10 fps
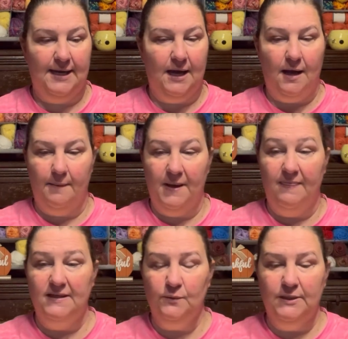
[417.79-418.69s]
And
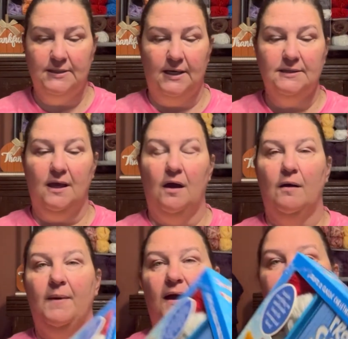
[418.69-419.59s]
this one does
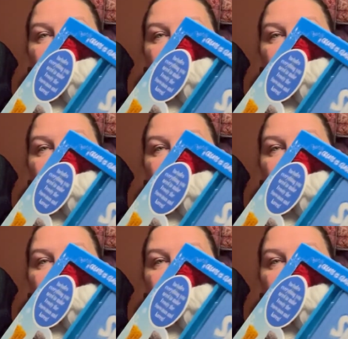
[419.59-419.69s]
come, as you